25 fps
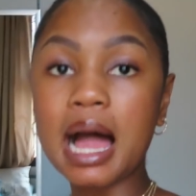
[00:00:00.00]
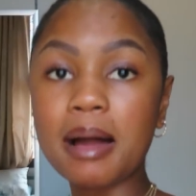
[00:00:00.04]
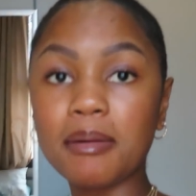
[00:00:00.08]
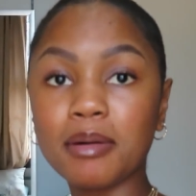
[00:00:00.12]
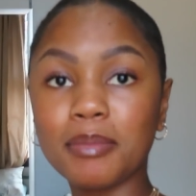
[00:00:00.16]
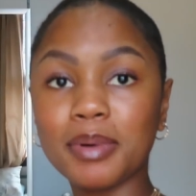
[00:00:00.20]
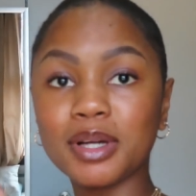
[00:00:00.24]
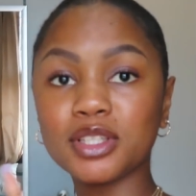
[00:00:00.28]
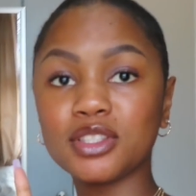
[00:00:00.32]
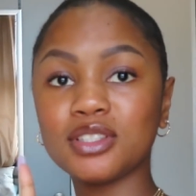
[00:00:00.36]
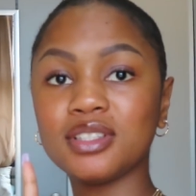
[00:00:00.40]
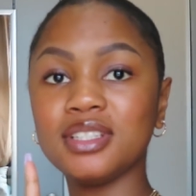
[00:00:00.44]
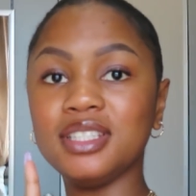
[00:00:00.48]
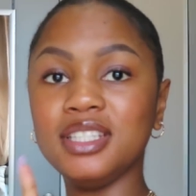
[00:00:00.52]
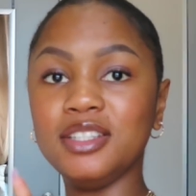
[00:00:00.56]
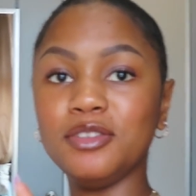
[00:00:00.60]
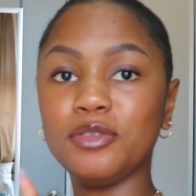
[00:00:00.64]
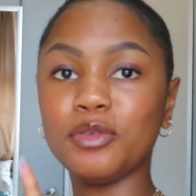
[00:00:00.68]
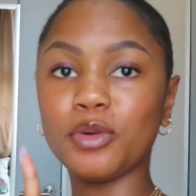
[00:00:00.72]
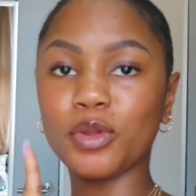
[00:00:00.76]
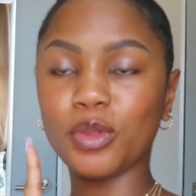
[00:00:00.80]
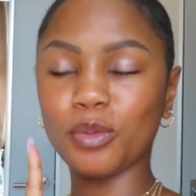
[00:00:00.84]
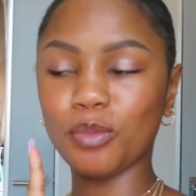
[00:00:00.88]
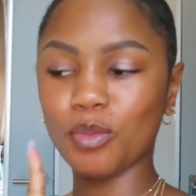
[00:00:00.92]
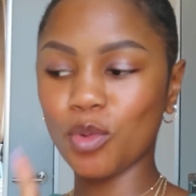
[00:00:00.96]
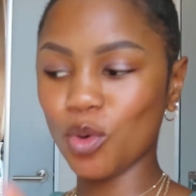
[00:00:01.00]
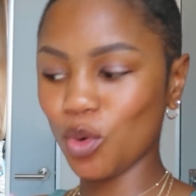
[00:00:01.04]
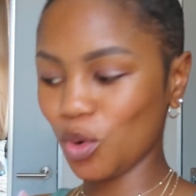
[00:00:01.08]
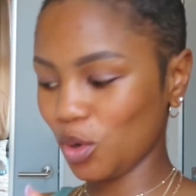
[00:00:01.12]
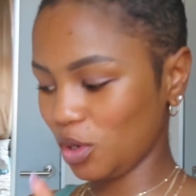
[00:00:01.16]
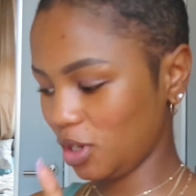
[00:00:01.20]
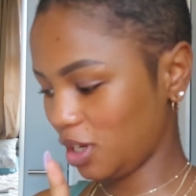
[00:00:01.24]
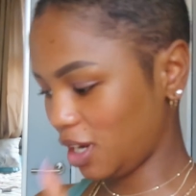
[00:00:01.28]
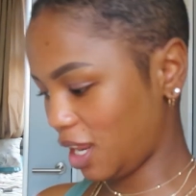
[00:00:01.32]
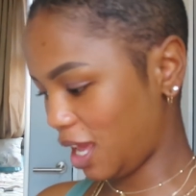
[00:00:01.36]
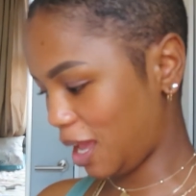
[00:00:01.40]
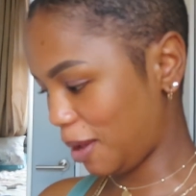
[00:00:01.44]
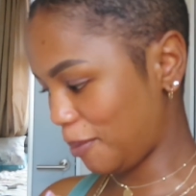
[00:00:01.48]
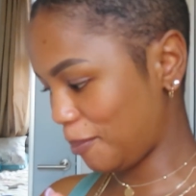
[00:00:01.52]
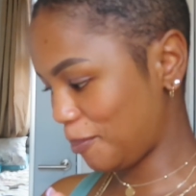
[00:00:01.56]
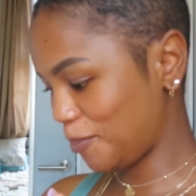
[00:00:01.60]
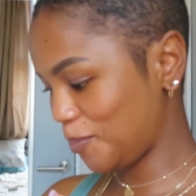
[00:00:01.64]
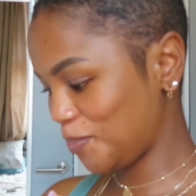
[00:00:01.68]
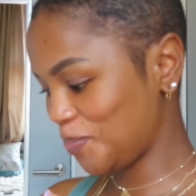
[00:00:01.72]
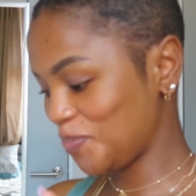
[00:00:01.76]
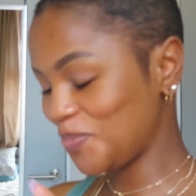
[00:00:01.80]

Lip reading: I'm about to leave for the mall, man.